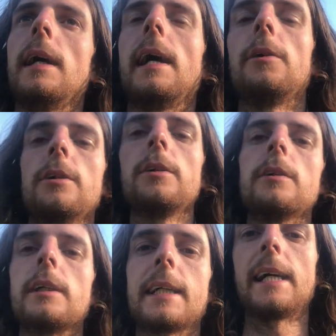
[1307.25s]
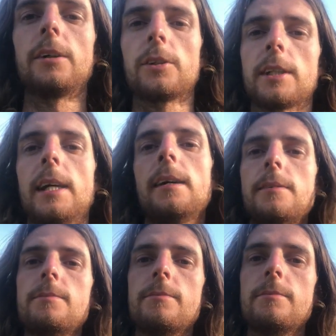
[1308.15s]
are you going to catch that
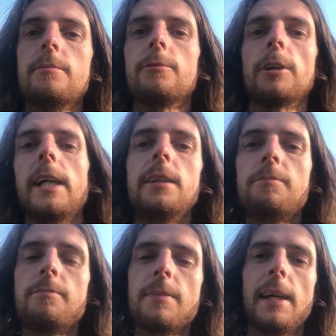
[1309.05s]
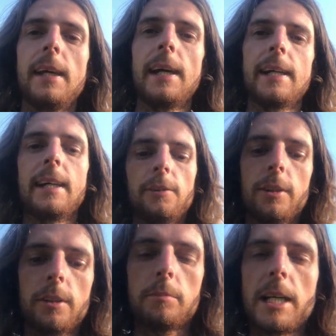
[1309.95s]
rain, and how are you
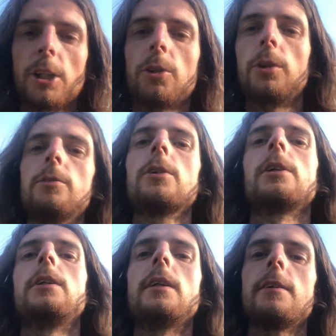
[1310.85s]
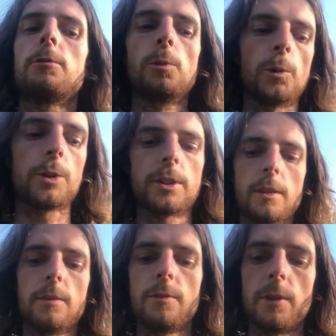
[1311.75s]
going to make sure you've got enough
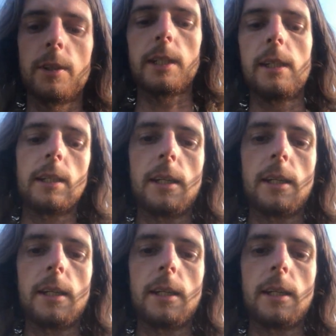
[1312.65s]
water for the